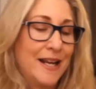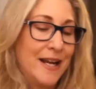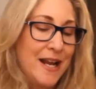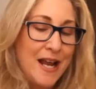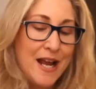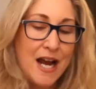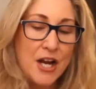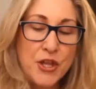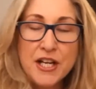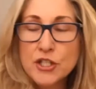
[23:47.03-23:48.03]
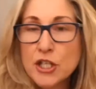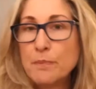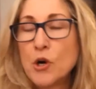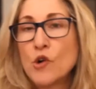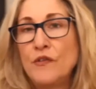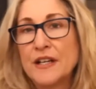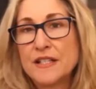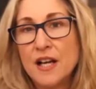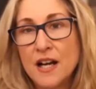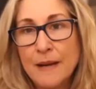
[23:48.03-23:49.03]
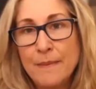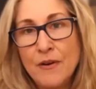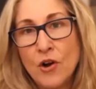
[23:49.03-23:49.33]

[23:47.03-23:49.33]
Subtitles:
And I think it's the perfect time,